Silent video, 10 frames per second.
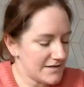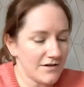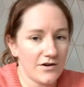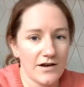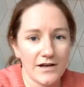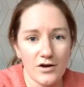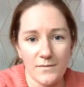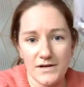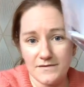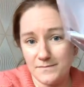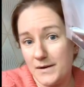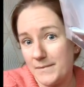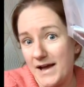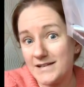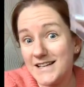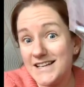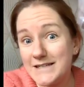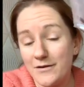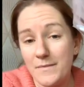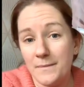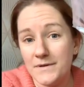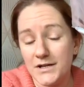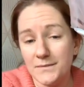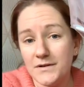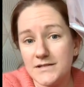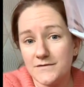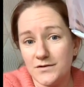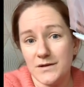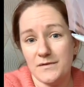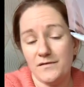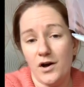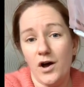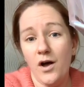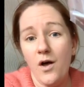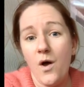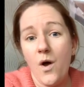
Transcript: So I got my bags, at least I remembered them because I've done it before.